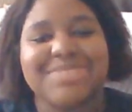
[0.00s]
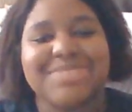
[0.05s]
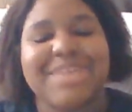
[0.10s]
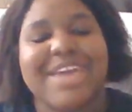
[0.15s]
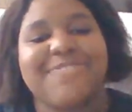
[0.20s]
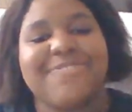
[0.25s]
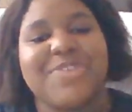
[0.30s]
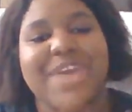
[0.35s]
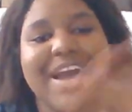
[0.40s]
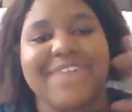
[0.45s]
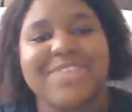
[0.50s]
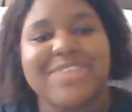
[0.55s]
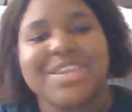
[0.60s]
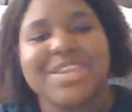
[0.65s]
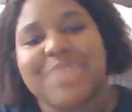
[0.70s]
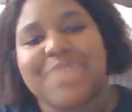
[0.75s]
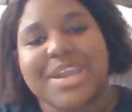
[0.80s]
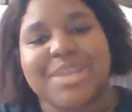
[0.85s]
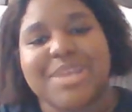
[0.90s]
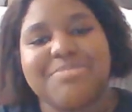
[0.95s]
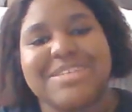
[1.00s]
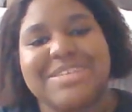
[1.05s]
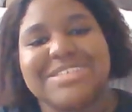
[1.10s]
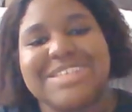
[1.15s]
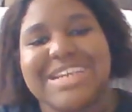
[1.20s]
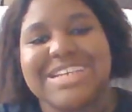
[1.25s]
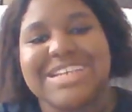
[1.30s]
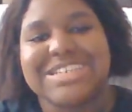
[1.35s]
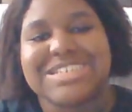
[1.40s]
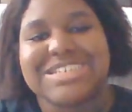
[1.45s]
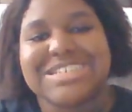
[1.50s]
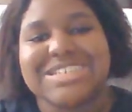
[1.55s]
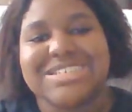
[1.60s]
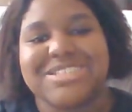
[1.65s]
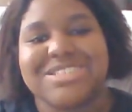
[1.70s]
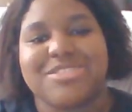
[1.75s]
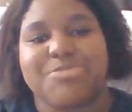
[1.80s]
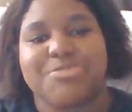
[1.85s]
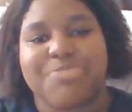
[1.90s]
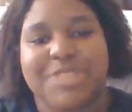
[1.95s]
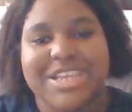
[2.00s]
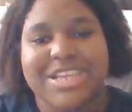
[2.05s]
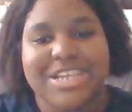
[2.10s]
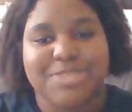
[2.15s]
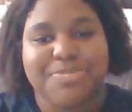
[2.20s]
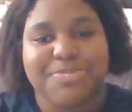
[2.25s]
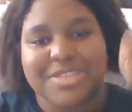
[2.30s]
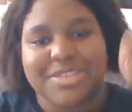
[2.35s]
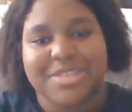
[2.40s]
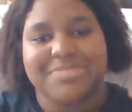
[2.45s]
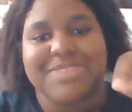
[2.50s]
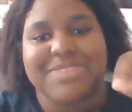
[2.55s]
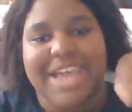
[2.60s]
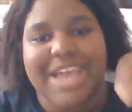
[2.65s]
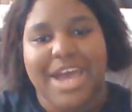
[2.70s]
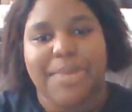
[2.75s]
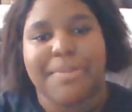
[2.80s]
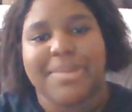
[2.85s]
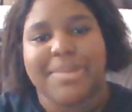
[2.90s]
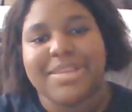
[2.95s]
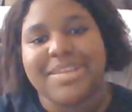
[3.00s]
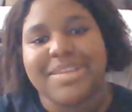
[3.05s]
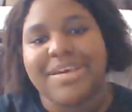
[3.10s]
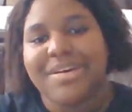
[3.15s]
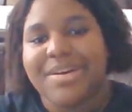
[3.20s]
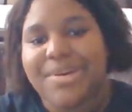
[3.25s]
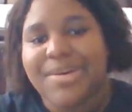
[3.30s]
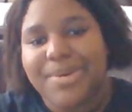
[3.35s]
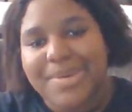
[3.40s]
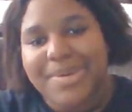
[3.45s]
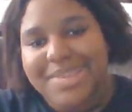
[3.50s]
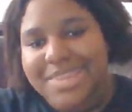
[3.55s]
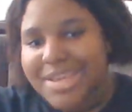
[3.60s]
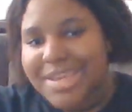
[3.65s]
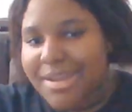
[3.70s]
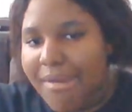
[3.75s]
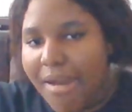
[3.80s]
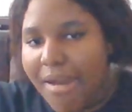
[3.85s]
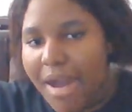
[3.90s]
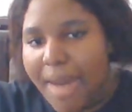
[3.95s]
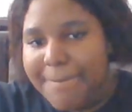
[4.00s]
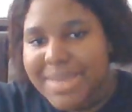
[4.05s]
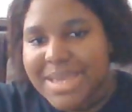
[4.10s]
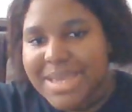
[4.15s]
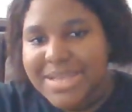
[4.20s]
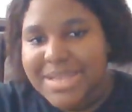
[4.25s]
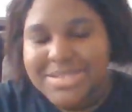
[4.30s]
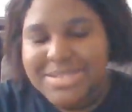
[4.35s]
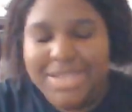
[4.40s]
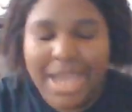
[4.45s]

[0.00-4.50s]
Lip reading: if you have any recommendations, please put them down below in the comments.